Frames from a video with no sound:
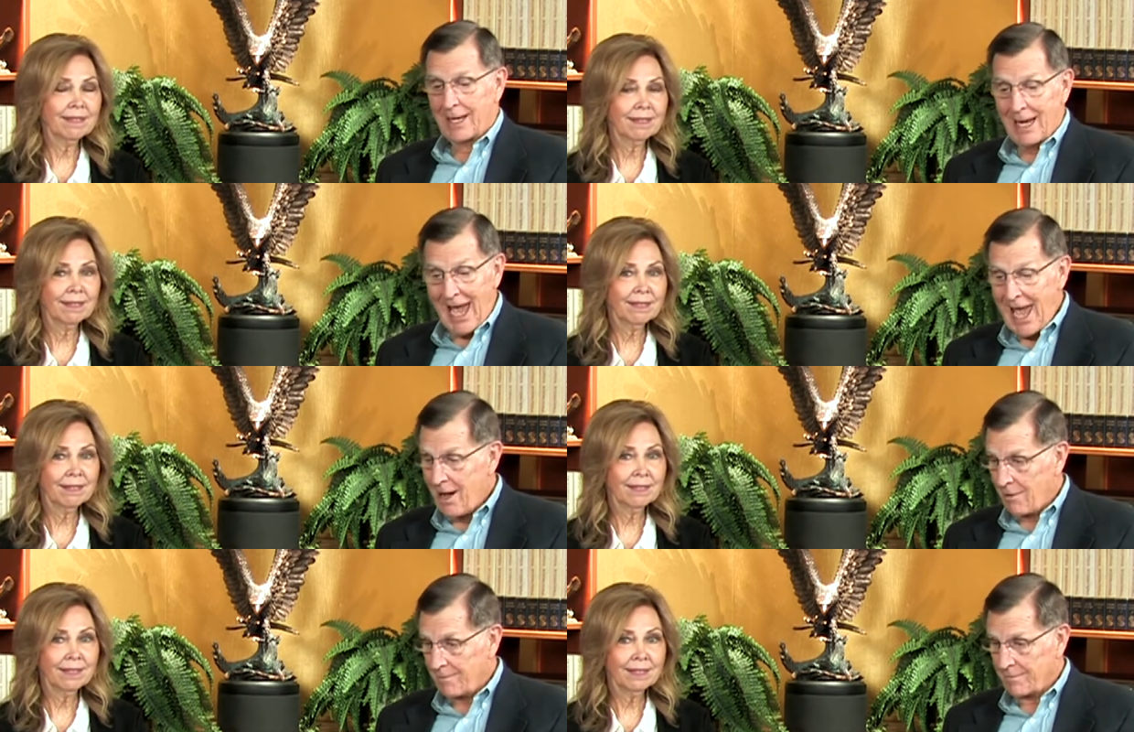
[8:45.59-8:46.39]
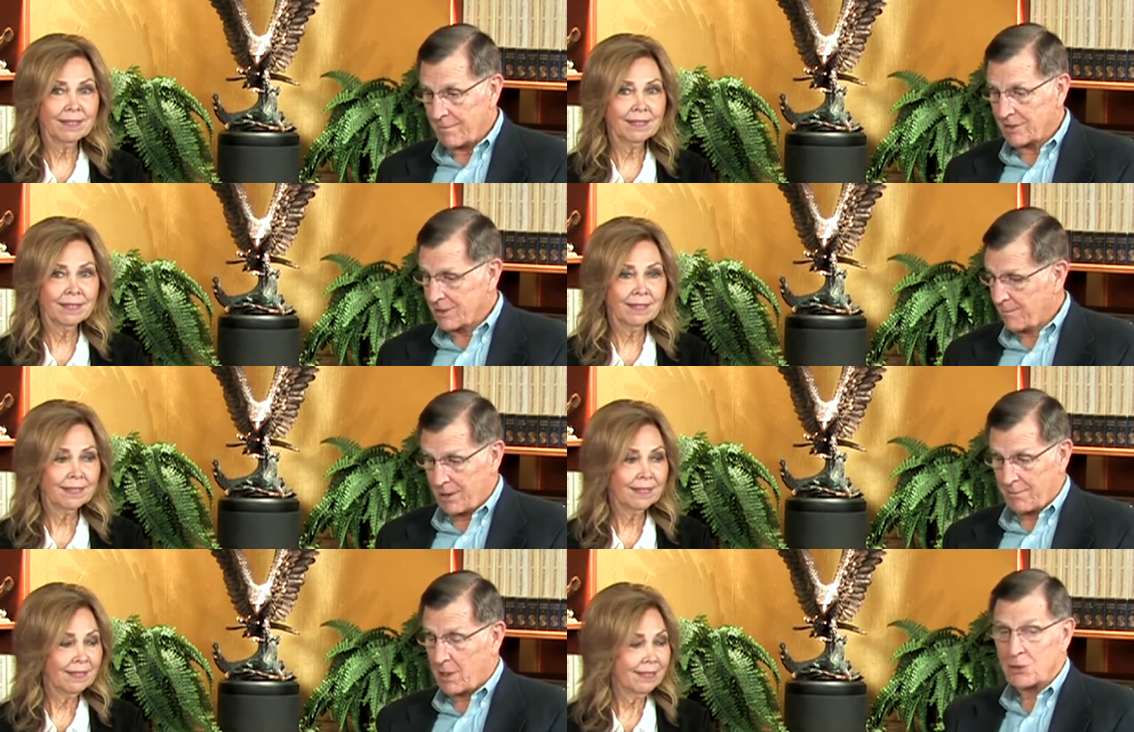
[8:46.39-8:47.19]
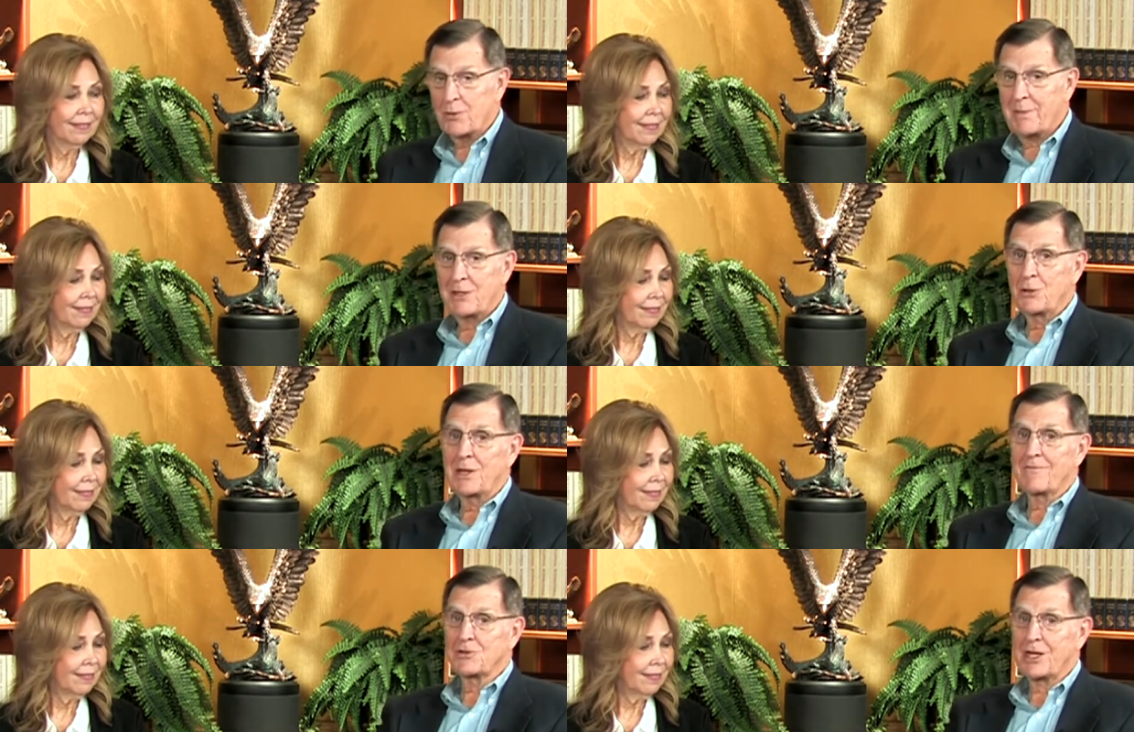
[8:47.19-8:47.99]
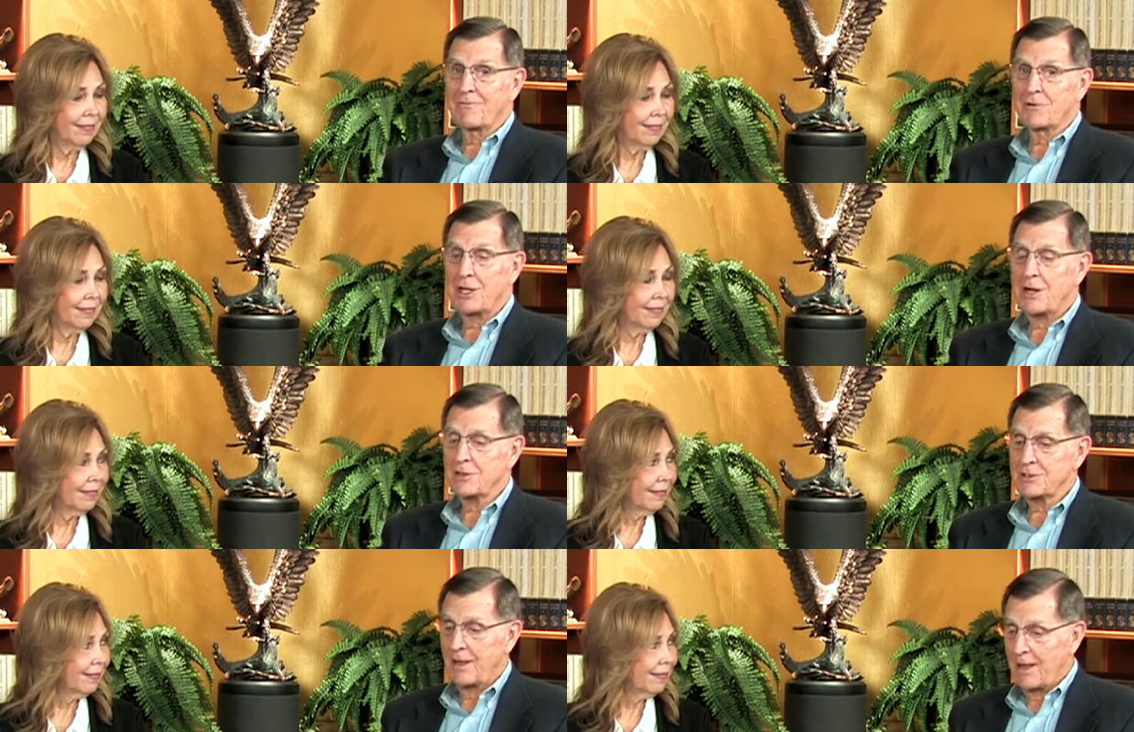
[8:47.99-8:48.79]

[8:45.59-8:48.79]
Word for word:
Speaker 1: Now, but, but because we've been doing it for several years,